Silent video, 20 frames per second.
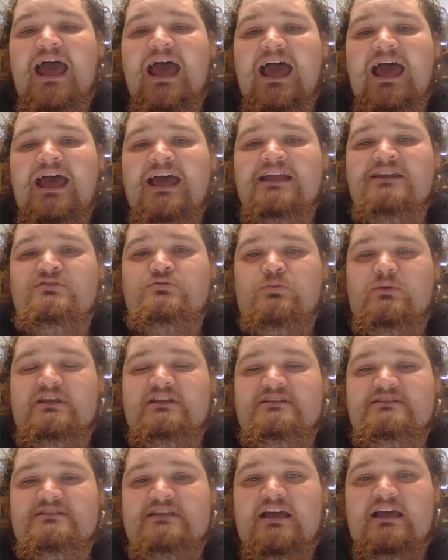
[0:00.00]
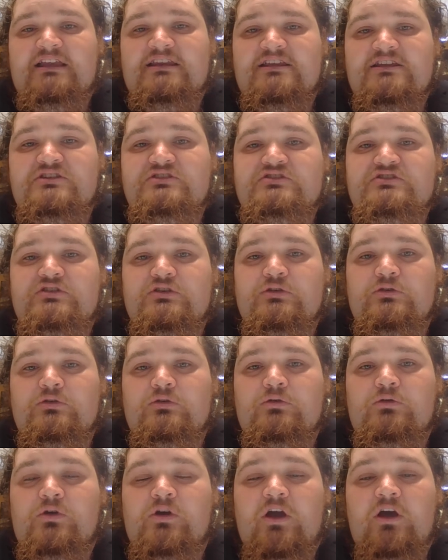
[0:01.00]
and we decided
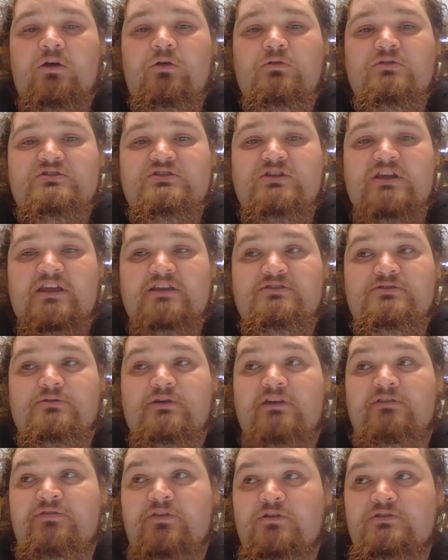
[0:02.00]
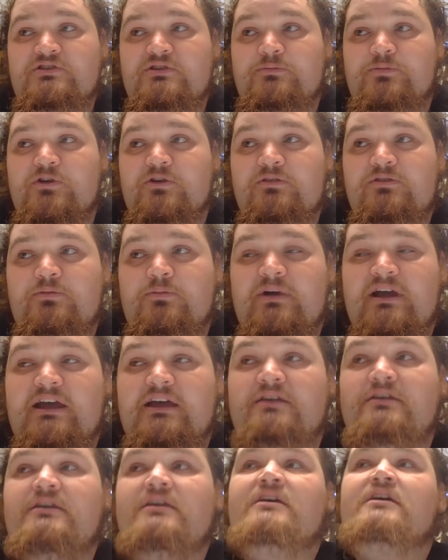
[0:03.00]
to go into a photo booth
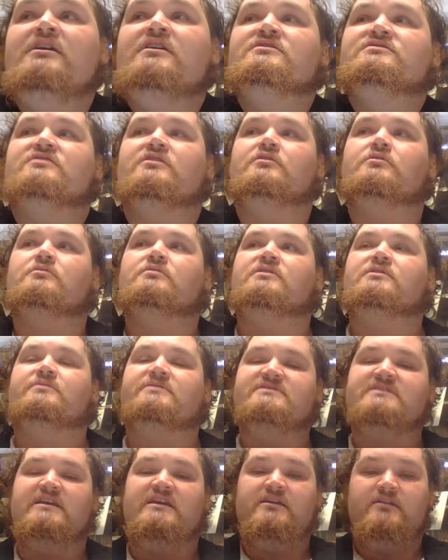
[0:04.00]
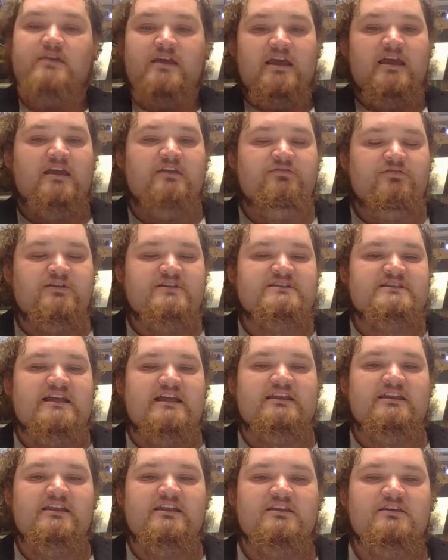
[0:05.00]
where, so there was a
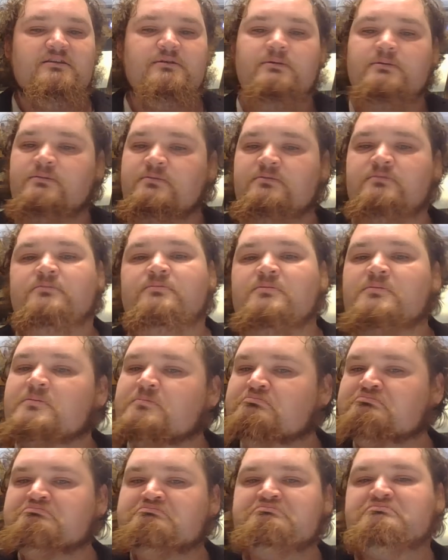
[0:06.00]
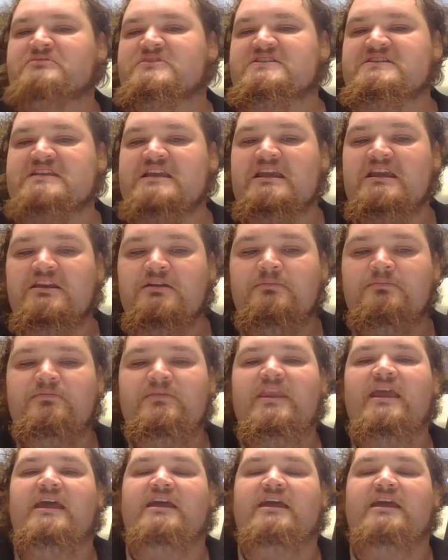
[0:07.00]
freestanding scene,